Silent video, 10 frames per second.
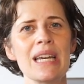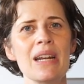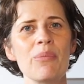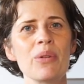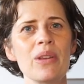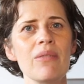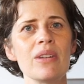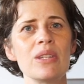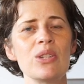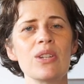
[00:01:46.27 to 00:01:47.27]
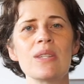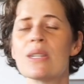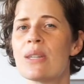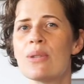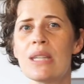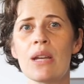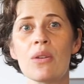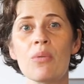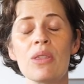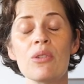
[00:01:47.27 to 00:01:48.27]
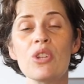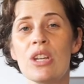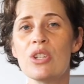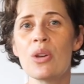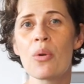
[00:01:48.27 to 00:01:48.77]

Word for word: and I believe it's just associated with the changing